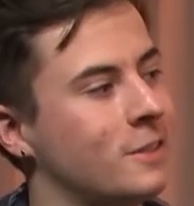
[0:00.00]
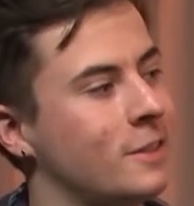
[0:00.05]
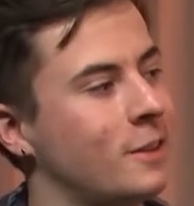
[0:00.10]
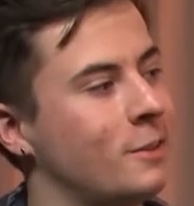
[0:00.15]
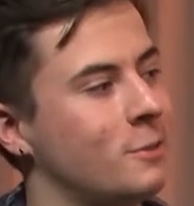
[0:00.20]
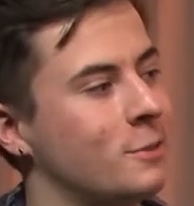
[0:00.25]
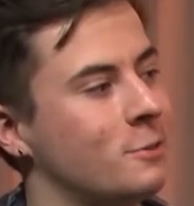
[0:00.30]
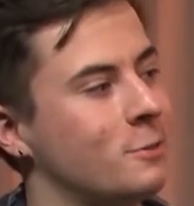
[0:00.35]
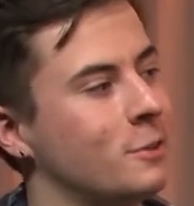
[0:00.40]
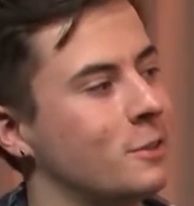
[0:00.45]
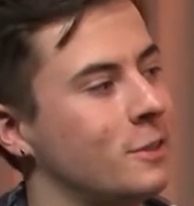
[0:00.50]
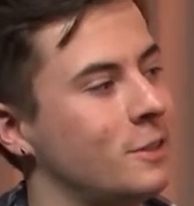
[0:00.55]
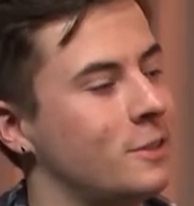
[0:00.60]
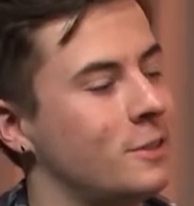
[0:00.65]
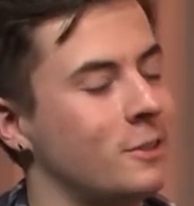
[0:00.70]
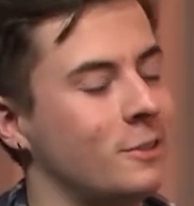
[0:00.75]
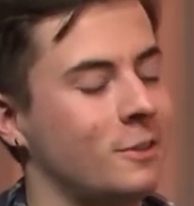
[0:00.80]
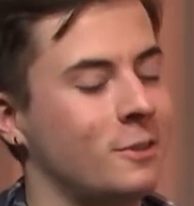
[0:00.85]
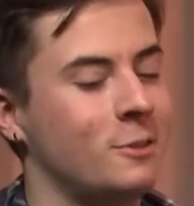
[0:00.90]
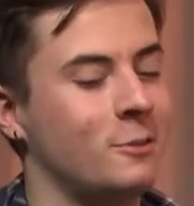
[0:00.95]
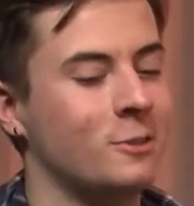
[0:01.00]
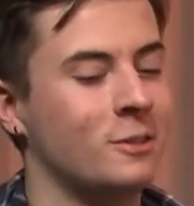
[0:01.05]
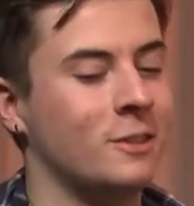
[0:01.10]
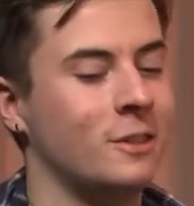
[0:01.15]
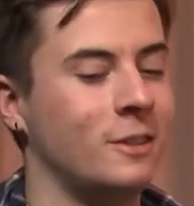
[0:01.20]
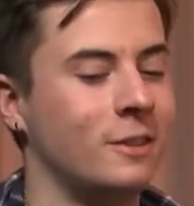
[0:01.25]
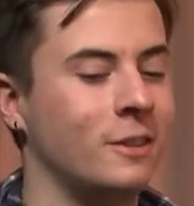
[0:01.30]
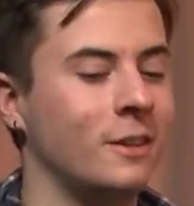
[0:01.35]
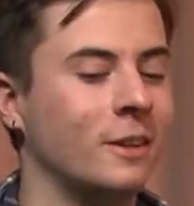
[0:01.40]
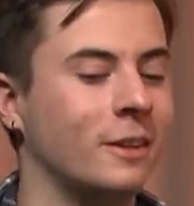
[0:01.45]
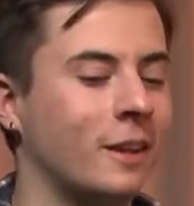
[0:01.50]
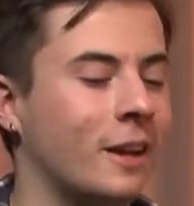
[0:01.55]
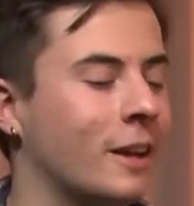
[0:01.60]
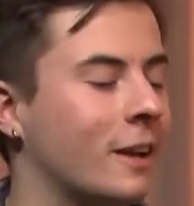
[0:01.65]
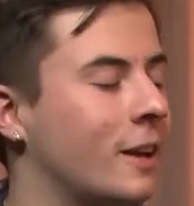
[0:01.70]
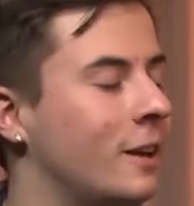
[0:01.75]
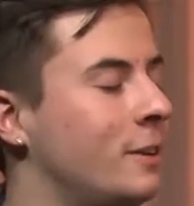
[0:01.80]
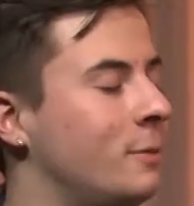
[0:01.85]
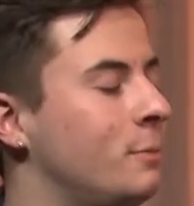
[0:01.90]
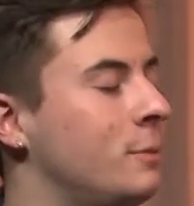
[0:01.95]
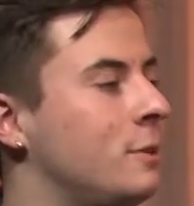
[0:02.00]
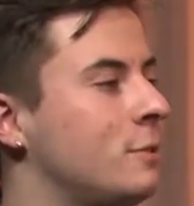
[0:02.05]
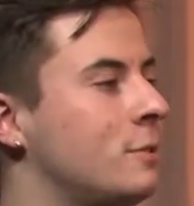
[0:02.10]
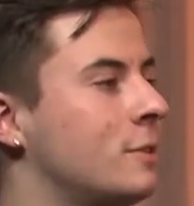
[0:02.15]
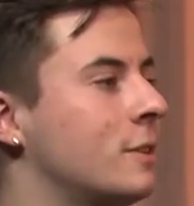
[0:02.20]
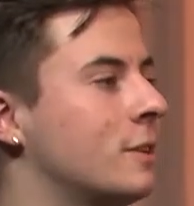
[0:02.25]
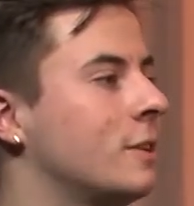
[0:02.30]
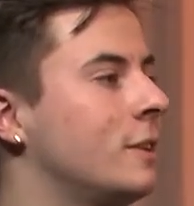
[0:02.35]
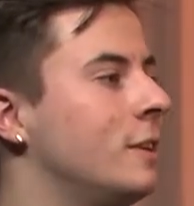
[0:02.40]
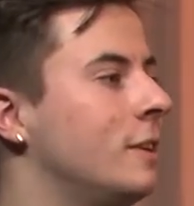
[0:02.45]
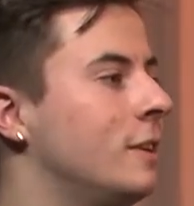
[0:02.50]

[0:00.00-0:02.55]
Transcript: I was really so interested in like that kind of music.